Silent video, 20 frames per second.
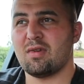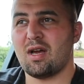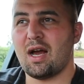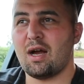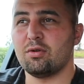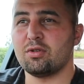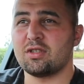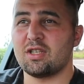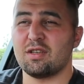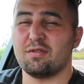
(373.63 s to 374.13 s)
I
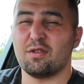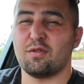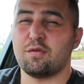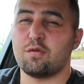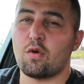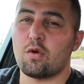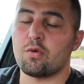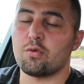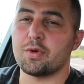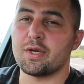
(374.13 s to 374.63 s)
would give it
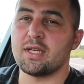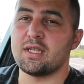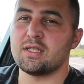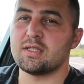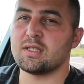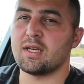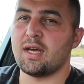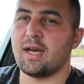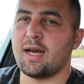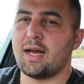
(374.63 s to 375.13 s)
4
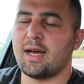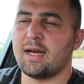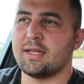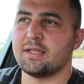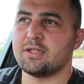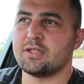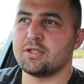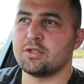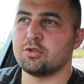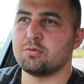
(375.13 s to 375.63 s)
weeks
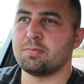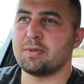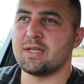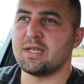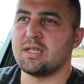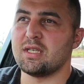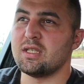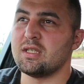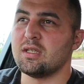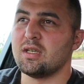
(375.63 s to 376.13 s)
and you'd
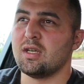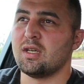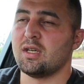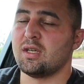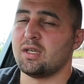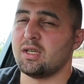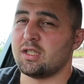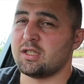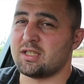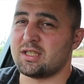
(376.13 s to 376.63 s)
be
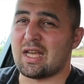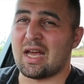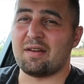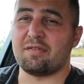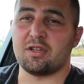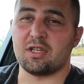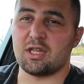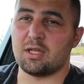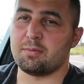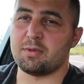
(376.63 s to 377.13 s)

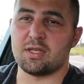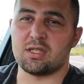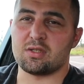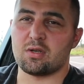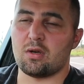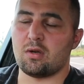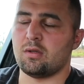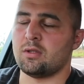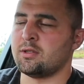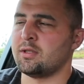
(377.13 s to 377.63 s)
definitely be
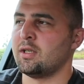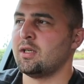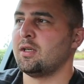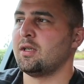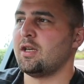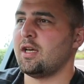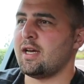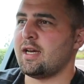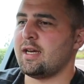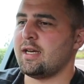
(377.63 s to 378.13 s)
sold.
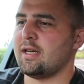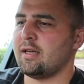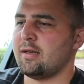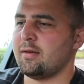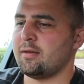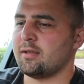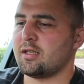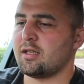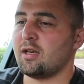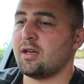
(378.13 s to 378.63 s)

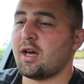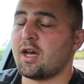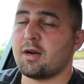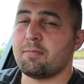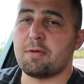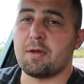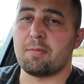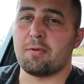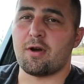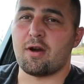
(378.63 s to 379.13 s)
A lot
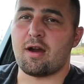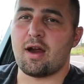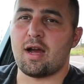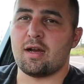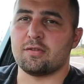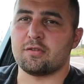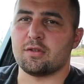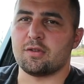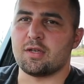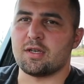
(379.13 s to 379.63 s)
of people are
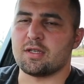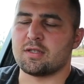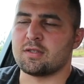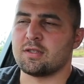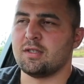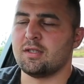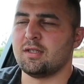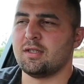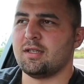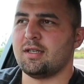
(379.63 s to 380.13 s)
after this,
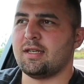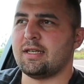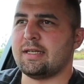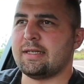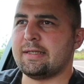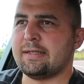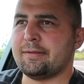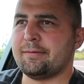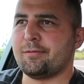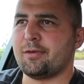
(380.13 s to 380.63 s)

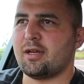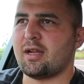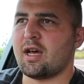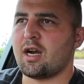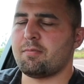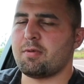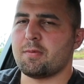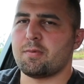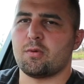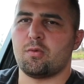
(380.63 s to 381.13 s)
a lot
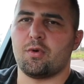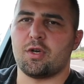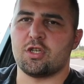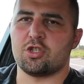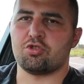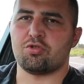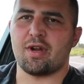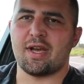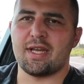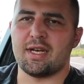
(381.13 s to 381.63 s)
of people want to
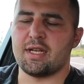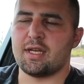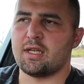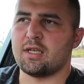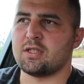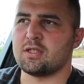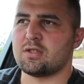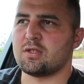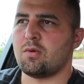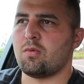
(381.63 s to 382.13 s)
trade in
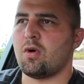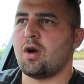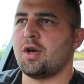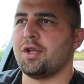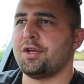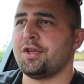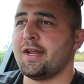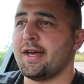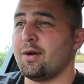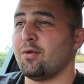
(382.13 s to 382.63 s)
and so
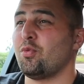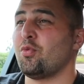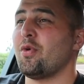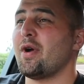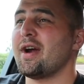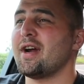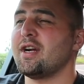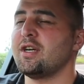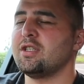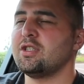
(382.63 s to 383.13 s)
on. Now,
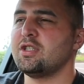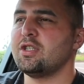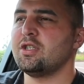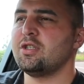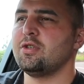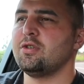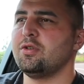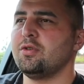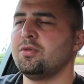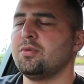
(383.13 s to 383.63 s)
where do
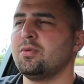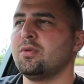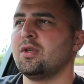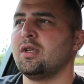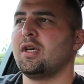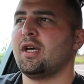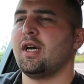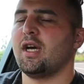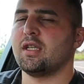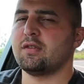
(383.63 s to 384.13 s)
you
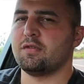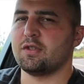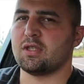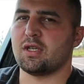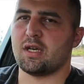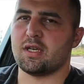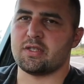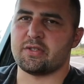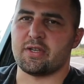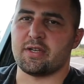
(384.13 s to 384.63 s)

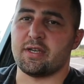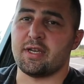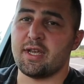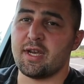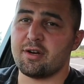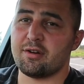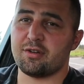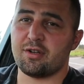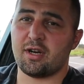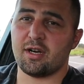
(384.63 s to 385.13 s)
advertise it?
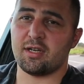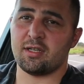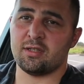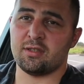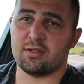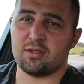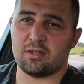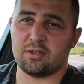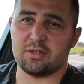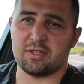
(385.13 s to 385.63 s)
Here in
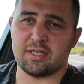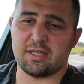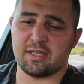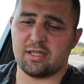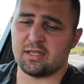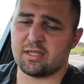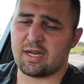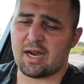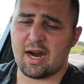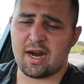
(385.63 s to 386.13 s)
Ireland,
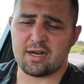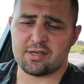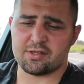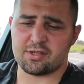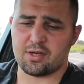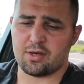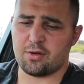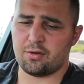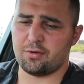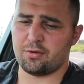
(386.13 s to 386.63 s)
Dondeal,
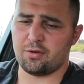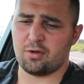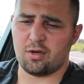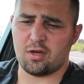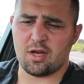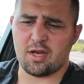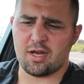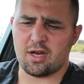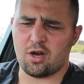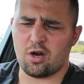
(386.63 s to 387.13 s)
Carzone,
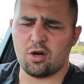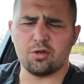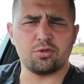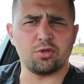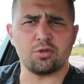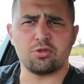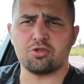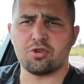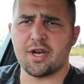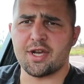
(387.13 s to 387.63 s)

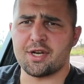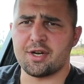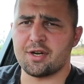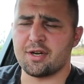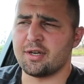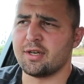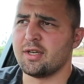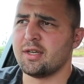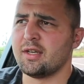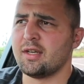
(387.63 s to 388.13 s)
Auto
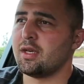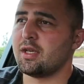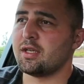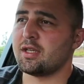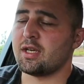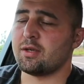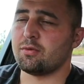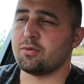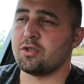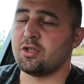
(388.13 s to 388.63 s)
Trader.
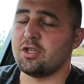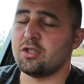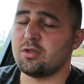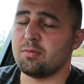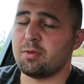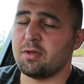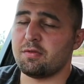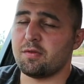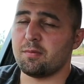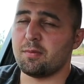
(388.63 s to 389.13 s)
Now, you need
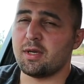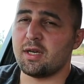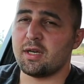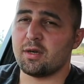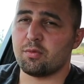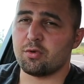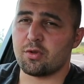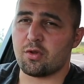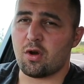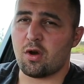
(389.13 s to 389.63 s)
to be
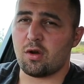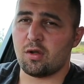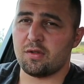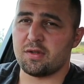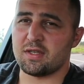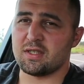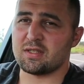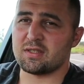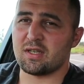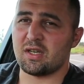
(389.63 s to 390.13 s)
familiar with all
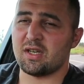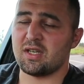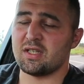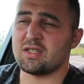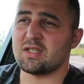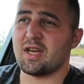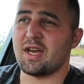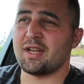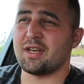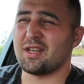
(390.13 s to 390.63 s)
these
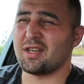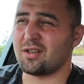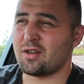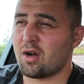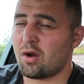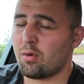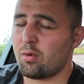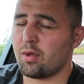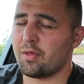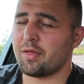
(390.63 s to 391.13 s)
sites and
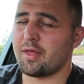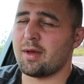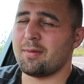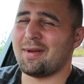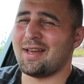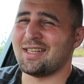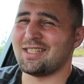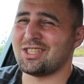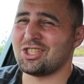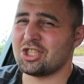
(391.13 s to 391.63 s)
go on them
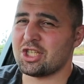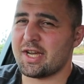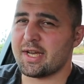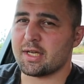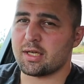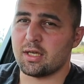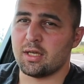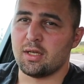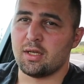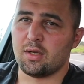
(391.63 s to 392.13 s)
and
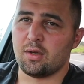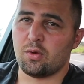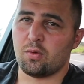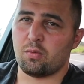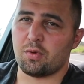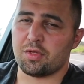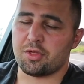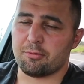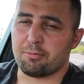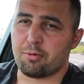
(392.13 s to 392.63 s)
check
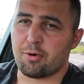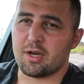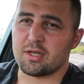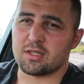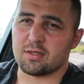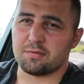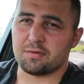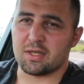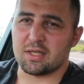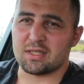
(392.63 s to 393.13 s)
what the
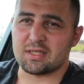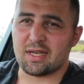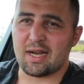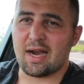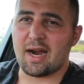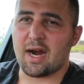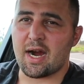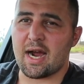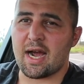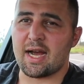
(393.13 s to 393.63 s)
price of this
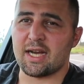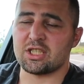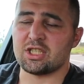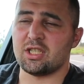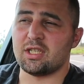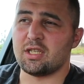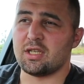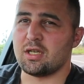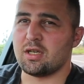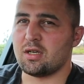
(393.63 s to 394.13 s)
car
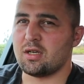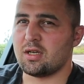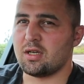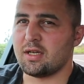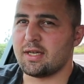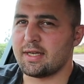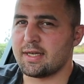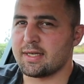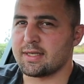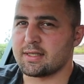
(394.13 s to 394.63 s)
actually
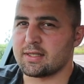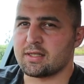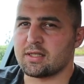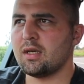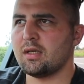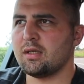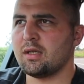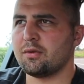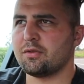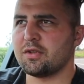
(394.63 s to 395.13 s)
is.
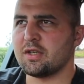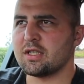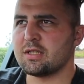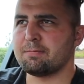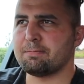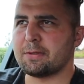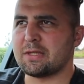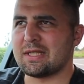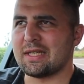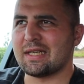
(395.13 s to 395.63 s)
Now, this
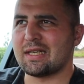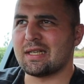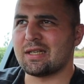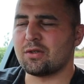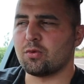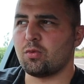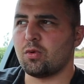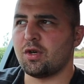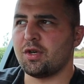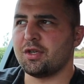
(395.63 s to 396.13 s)

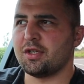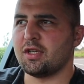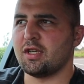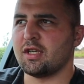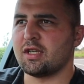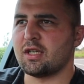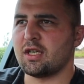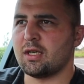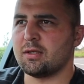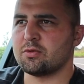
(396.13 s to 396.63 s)
particular one,
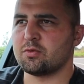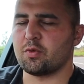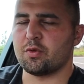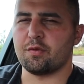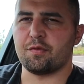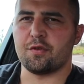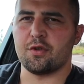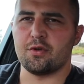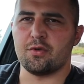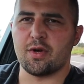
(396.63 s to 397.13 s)
it comes with
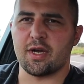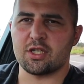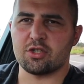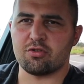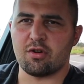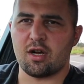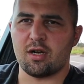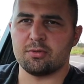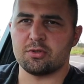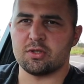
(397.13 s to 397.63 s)
a few
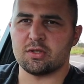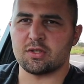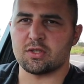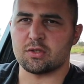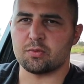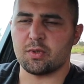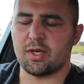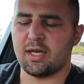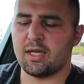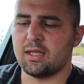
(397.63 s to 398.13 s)
extra options
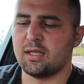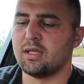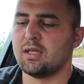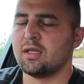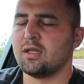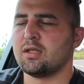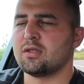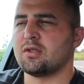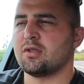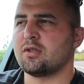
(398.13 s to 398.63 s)
as well.
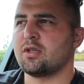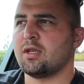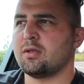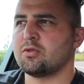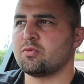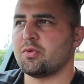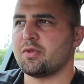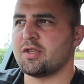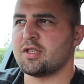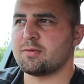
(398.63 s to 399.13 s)
So it
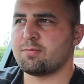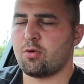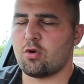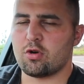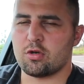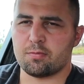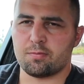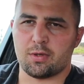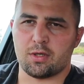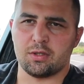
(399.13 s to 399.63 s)
comes with the
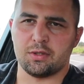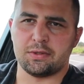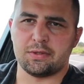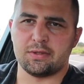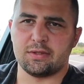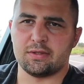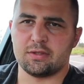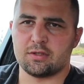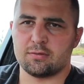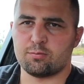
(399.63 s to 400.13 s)
Sport
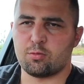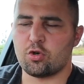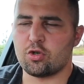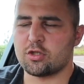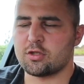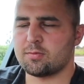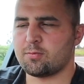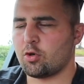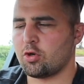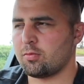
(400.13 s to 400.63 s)
button,
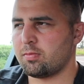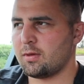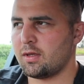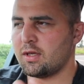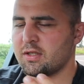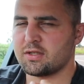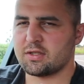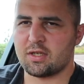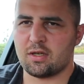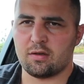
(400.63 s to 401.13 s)
Sport, Sport
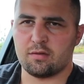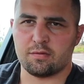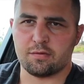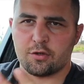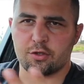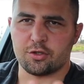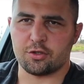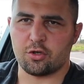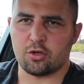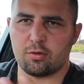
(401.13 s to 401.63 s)
Plus,
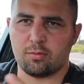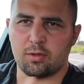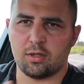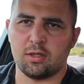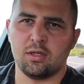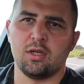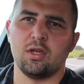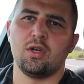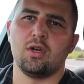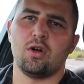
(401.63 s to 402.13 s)
Comfort,
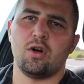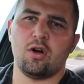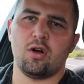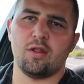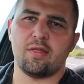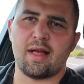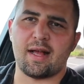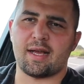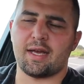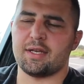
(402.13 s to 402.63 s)
Normal,
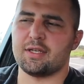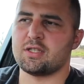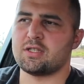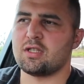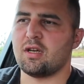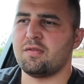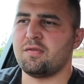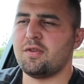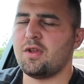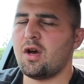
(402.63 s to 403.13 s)
all that kind of
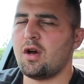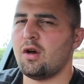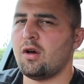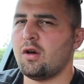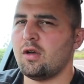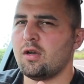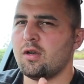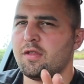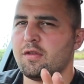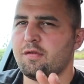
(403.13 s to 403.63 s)
stuff. Not
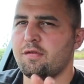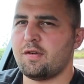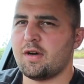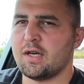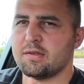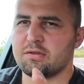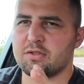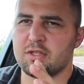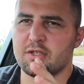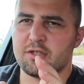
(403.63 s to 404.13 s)
all of the
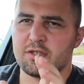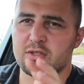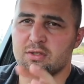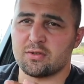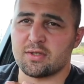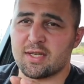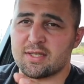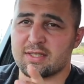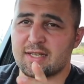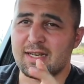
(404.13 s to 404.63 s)
5 Series
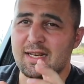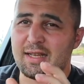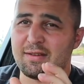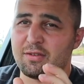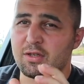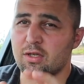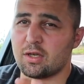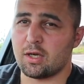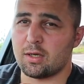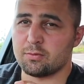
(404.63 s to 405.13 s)

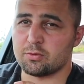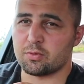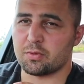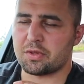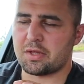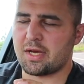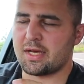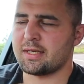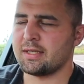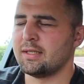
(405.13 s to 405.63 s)
2011 comes with
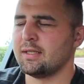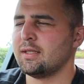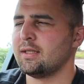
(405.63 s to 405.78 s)
that.